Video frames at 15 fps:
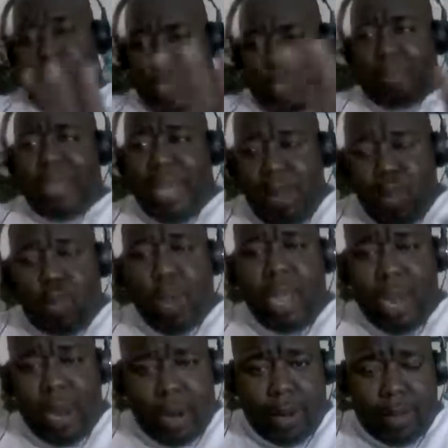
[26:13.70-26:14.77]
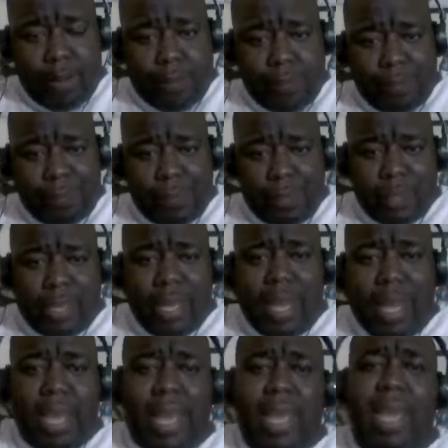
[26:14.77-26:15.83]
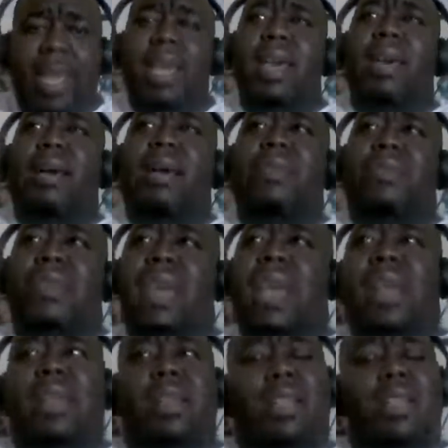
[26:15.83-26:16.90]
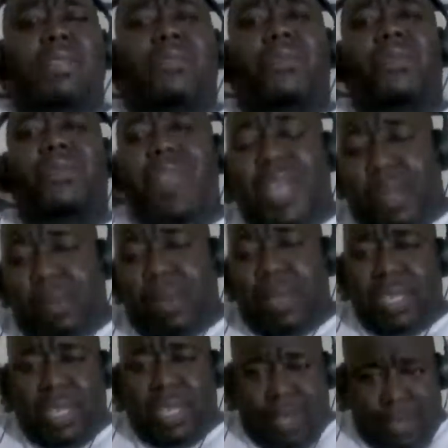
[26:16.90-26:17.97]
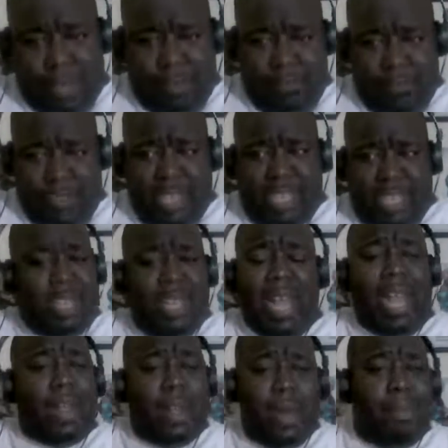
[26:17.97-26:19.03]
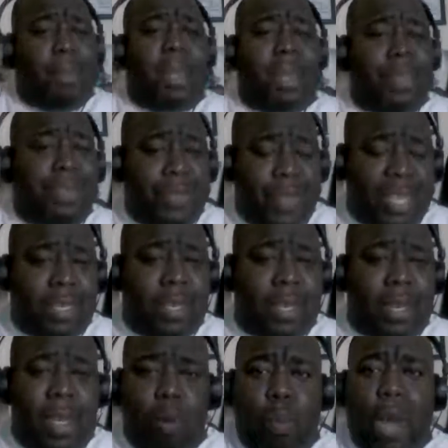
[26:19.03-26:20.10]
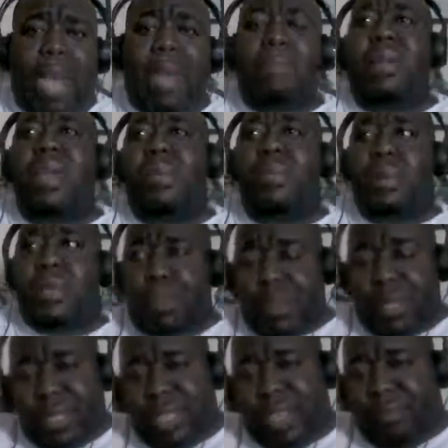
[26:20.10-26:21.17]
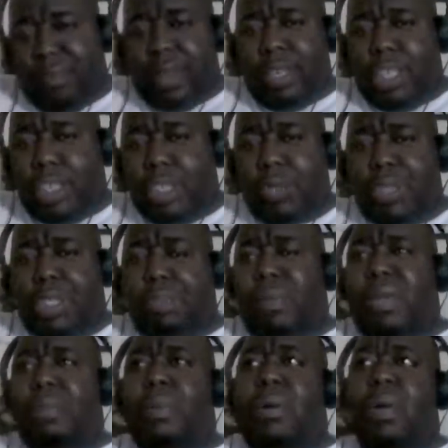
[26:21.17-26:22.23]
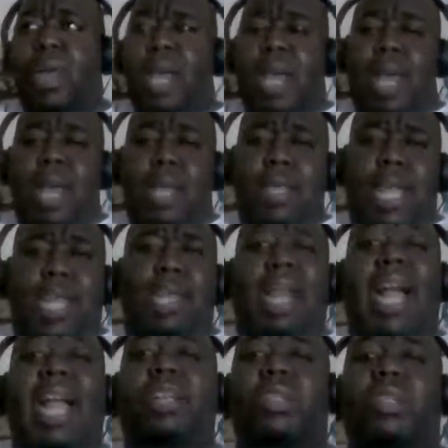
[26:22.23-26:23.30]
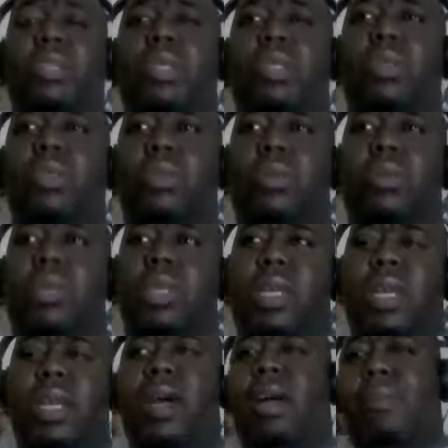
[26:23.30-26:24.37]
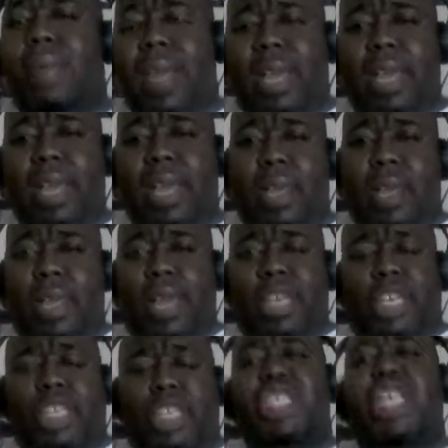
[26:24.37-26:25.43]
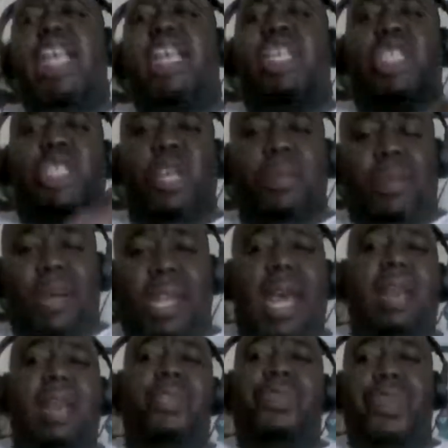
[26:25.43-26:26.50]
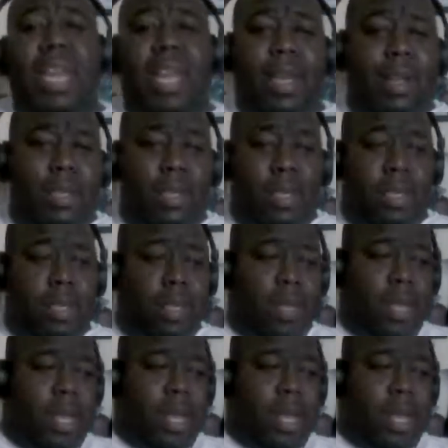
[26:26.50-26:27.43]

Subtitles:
just beware, okay, that the film itself is not going to be authentic. And white people, specifically Jewish people, they like to come in and change up a lot of things.